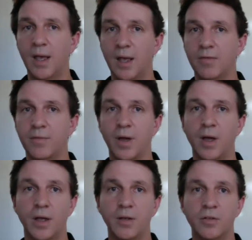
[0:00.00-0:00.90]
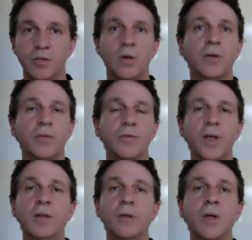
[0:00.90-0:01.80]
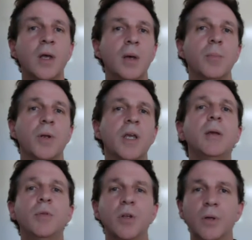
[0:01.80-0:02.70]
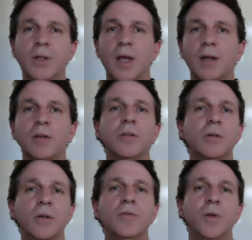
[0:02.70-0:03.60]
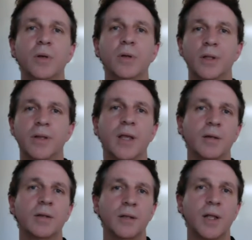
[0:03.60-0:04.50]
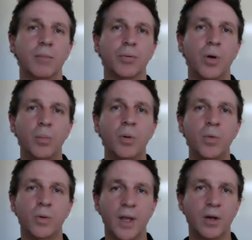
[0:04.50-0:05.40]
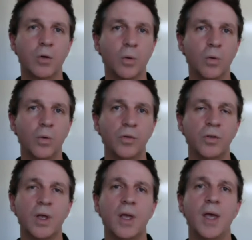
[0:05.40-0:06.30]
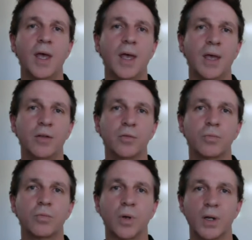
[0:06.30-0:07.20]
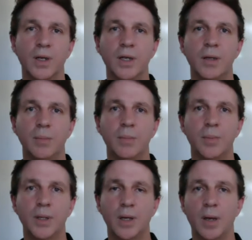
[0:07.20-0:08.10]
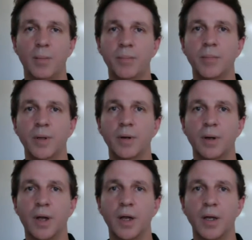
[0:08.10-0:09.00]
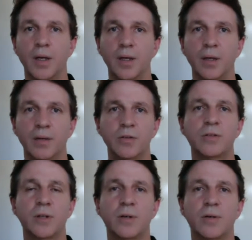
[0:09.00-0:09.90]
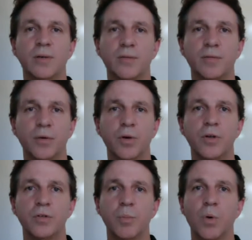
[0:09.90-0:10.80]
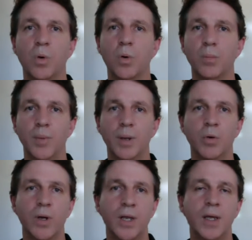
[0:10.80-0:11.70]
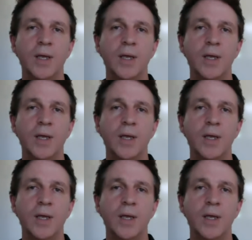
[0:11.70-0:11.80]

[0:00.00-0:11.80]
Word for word: have a solid effect, but keep doing that until you feel that that, that problem or that cause has really become a distant very small memory.